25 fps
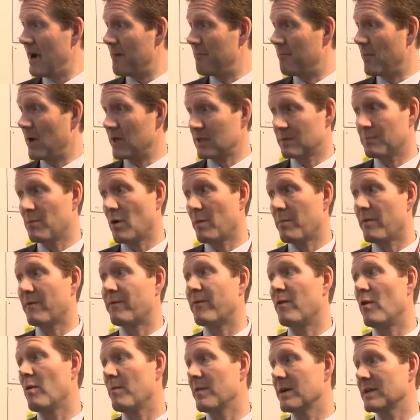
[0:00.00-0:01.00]
much more
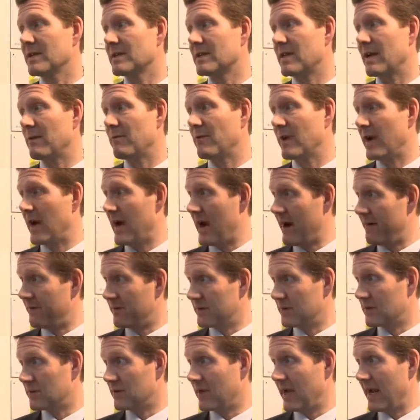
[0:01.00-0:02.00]
performance than we have
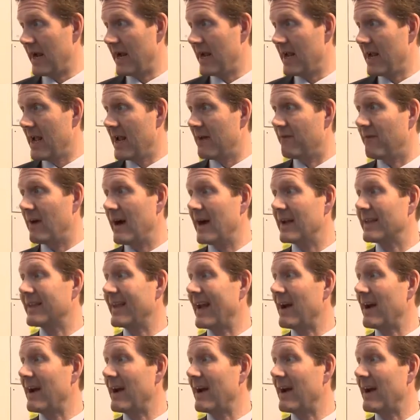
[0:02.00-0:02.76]
on today, right?